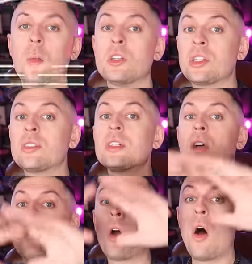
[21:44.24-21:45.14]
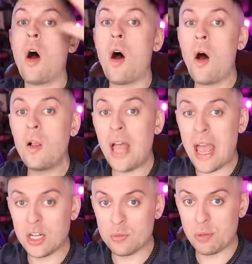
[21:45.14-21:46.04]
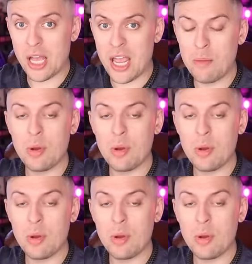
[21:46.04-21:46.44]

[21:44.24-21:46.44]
Which doesn't cover all edge play,